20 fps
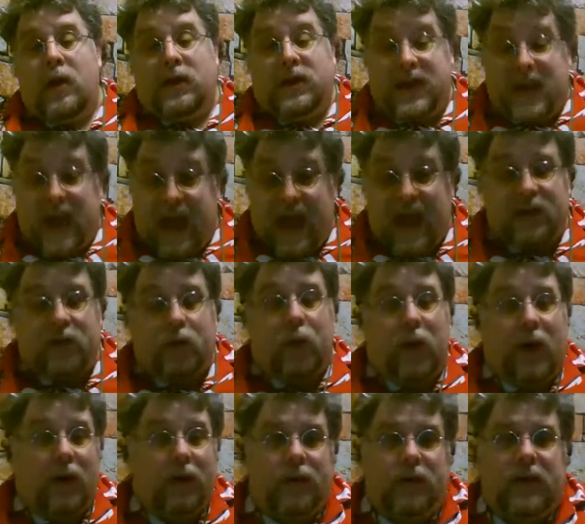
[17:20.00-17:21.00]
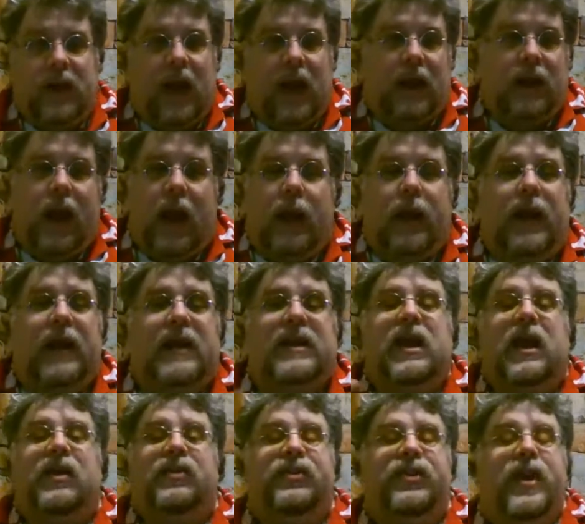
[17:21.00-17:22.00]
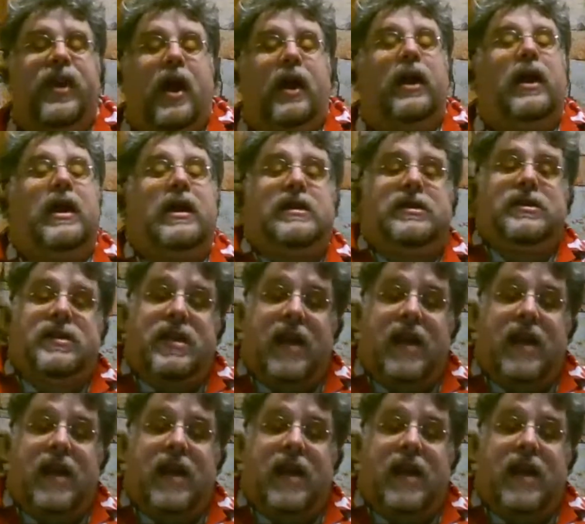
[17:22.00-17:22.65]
yeah, well, and it's